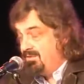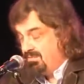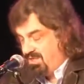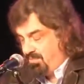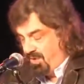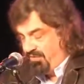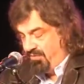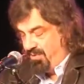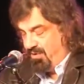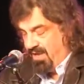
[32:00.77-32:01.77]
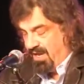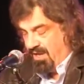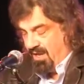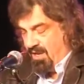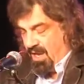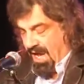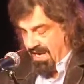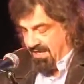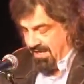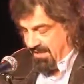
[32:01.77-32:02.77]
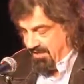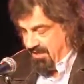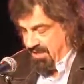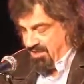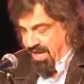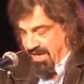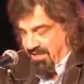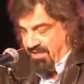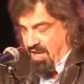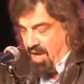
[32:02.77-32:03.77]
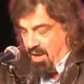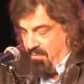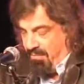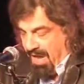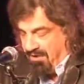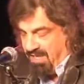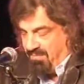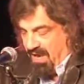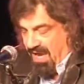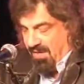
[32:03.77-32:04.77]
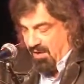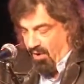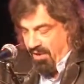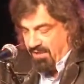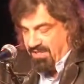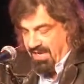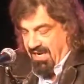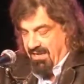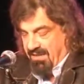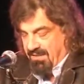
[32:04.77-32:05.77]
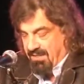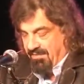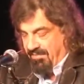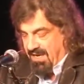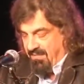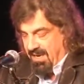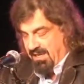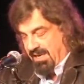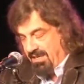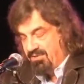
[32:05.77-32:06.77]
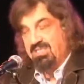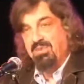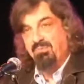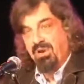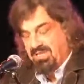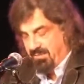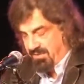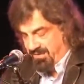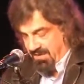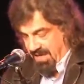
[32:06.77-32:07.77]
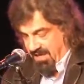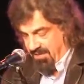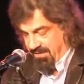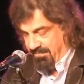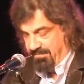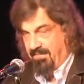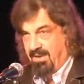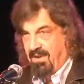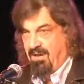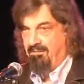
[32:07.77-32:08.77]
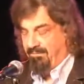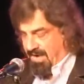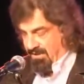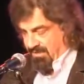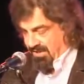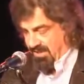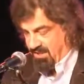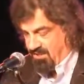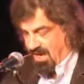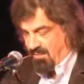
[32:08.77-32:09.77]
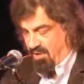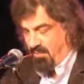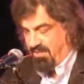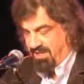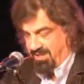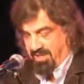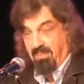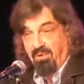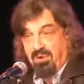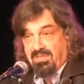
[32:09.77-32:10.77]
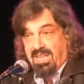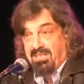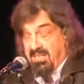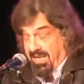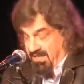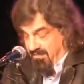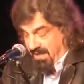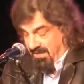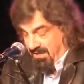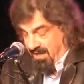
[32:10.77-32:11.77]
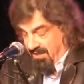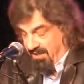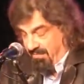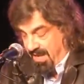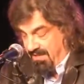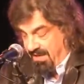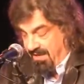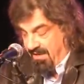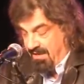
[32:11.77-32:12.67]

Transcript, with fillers: responsible ideas and changes bounded by the loyalty to the fundamental interests and principles of the nation Vigorous and credible opposition improves legislation and makes the country better.